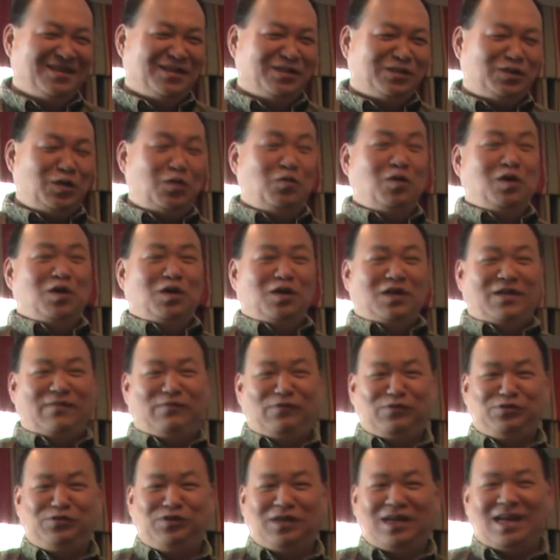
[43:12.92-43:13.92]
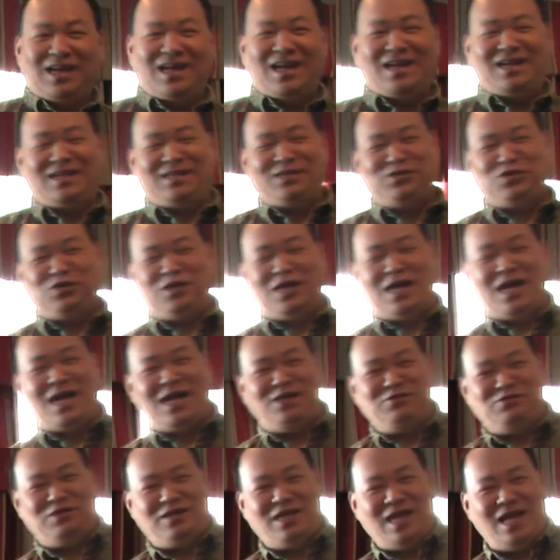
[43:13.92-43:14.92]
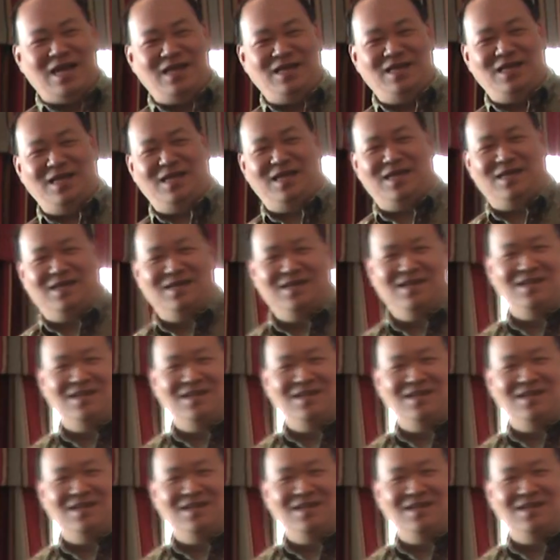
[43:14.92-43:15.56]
So if you shoot 100 KE, you